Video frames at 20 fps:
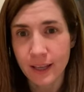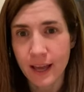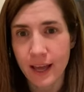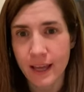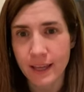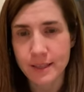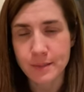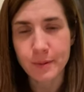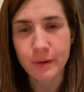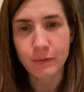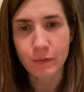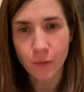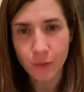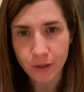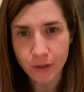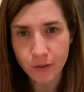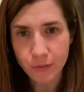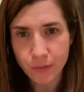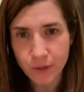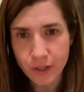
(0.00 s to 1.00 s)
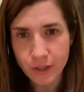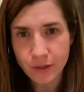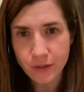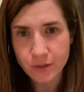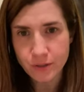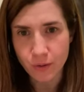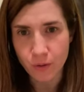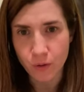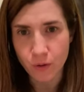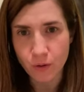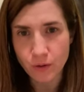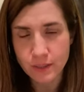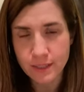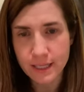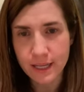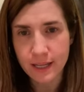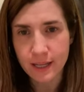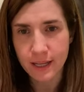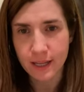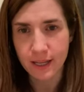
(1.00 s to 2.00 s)
Uh, he's about 43 years old,
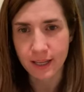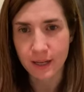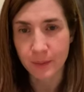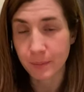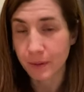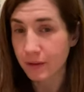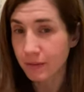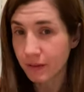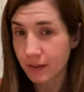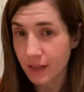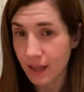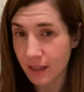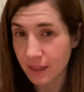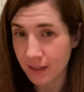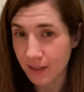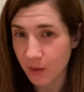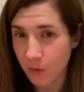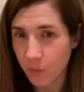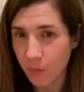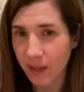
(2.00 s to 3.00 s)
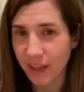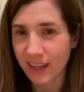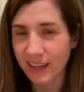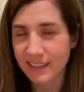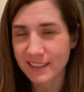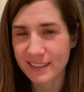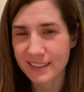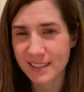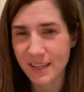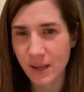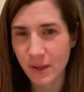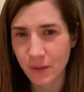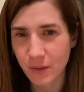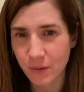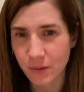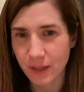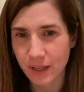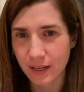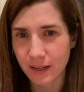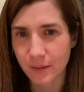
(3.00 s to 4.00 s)
and I'm giving nothing away to tell you
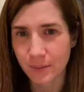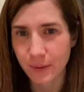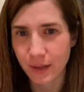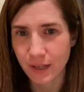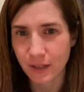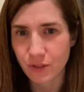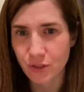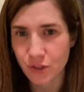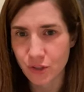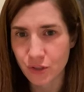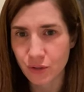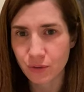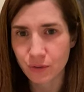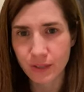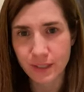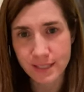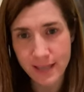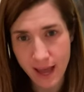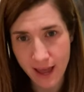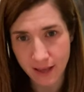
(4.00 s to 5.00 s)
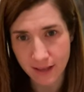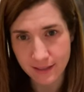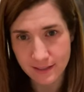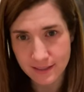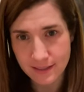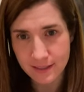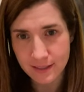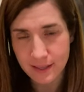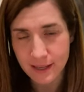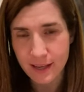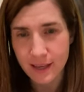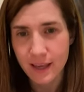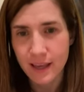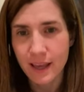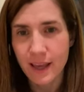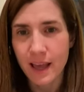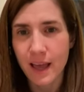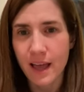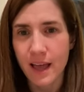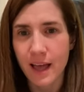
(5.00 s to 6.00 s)
that on page two he dies.
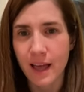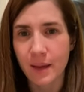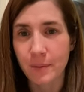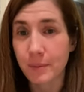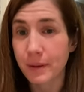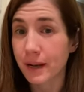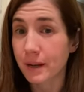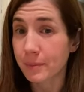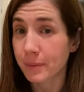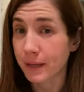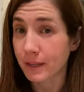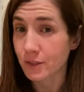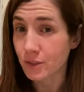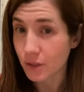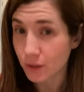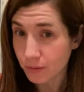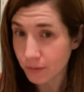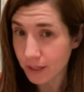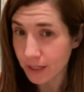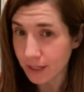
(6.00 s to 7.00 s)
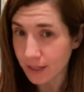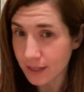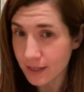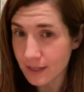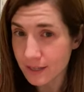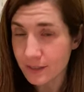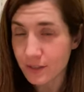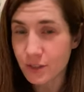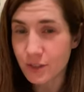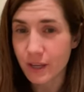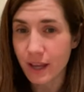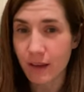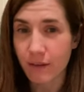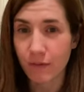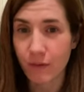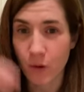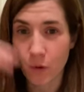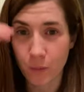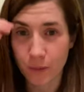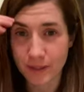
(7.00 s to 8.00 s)
Um, but on page three, Jeff
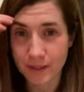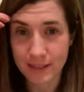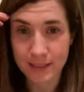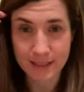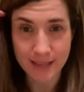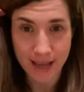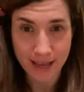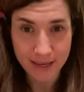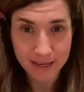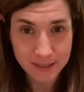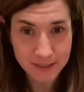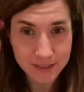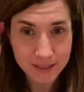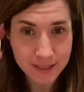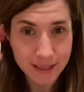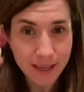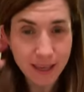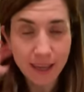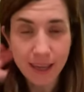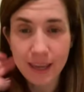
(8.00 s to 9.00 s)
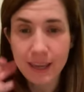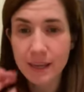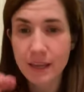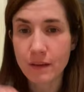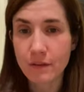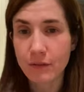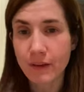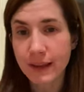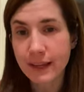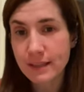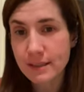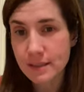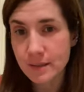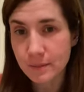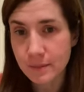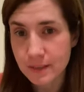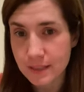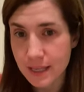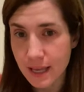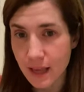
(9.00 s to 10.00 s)
opens his eyes and he finds
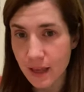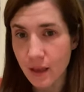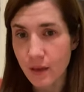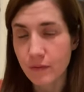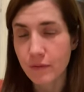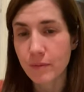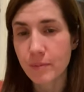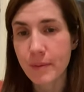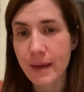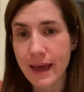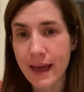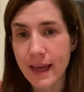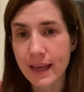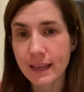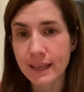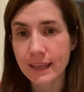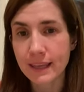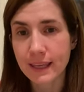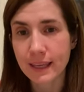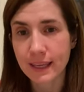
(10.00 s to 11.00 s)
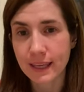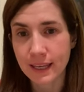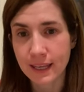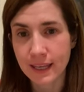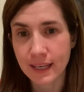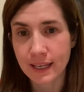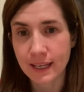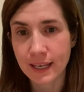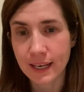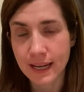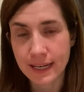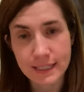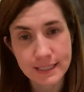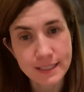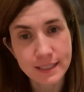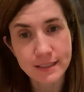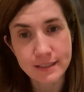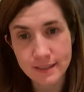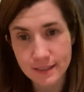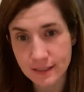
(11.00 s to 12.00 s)
himself back in
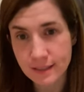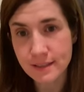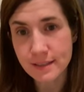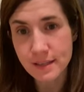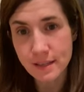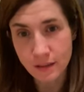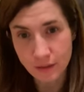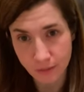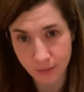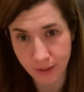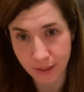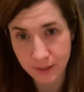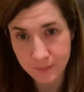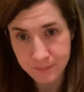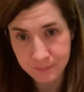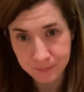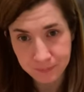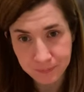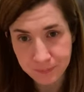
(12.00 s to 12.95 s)
1963,